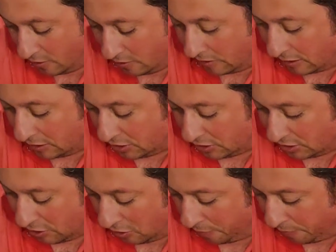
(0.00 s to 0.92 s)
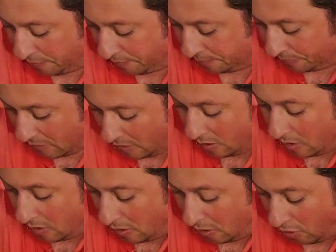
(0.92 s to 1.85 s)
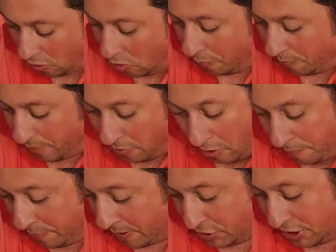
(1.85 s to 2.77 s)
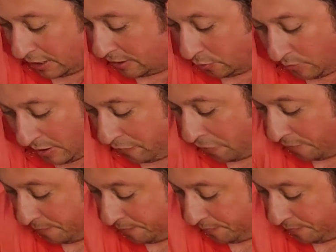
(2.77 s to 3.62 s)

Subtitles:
let's just get our copa or our pancetta, whatever